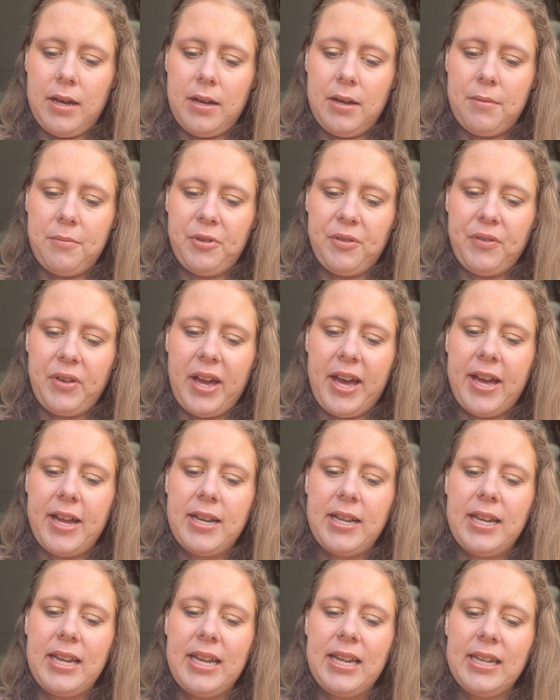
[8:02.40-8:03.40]
We've
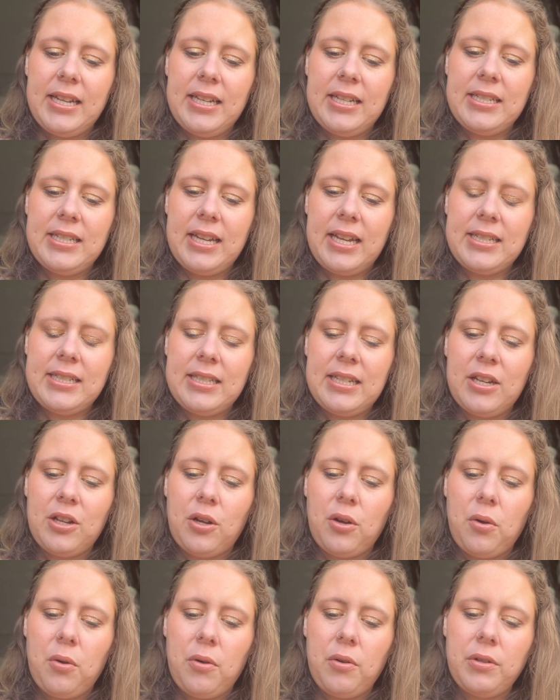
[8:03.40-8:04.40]
got Incandescent
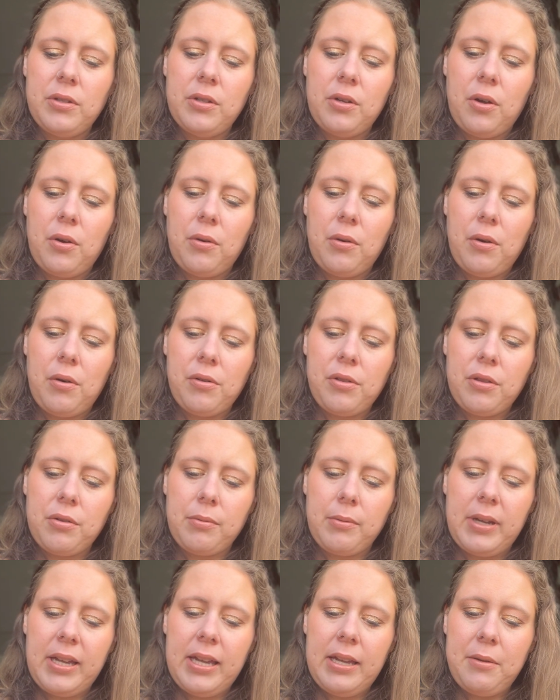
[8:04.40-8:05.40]
Gold
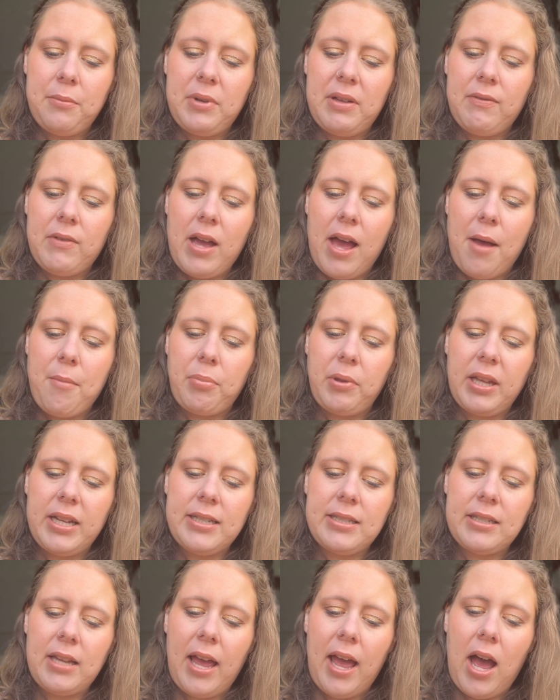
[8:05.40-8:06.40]
003. We've got
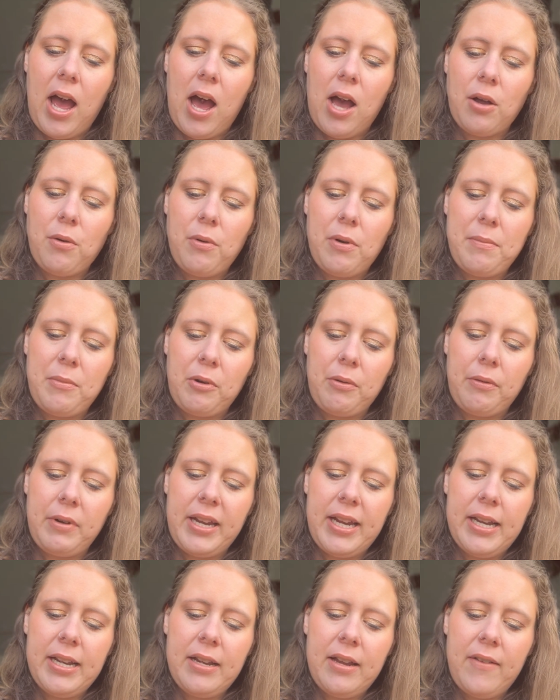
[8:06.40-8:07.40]
Blitz
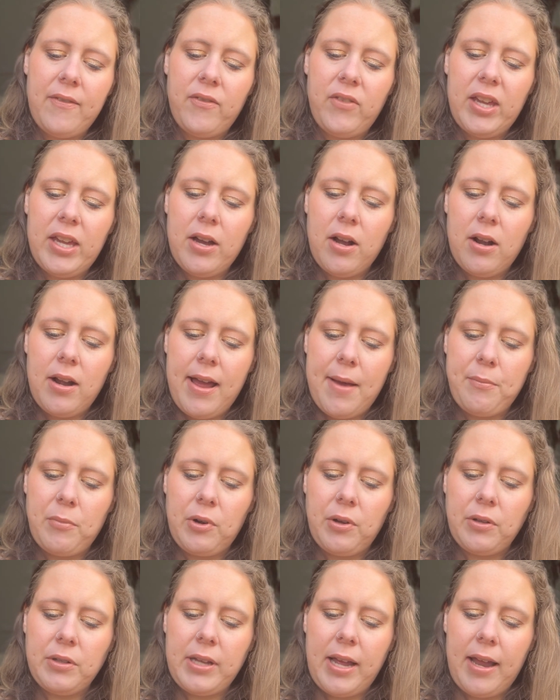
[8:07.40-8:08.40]
Aquamarine, VR
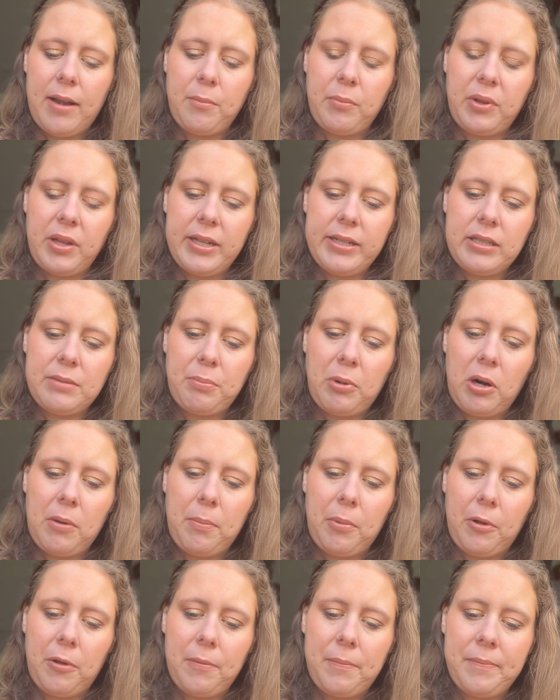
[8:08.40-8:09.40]
Emerald, and Blitz
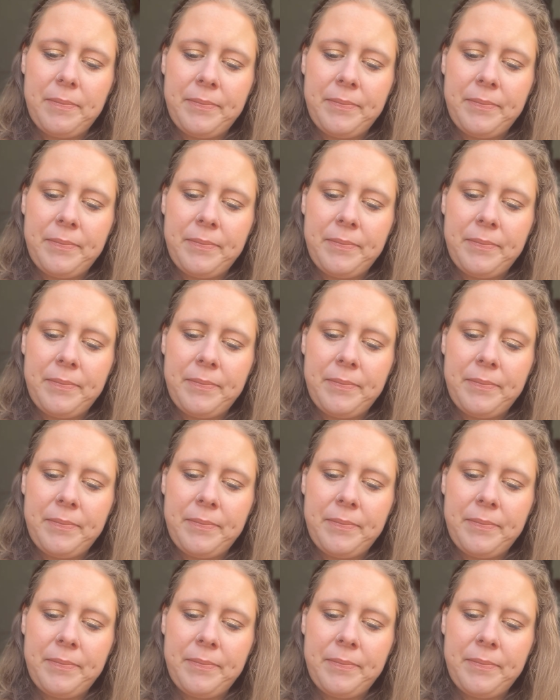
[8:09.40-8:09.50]
Purple.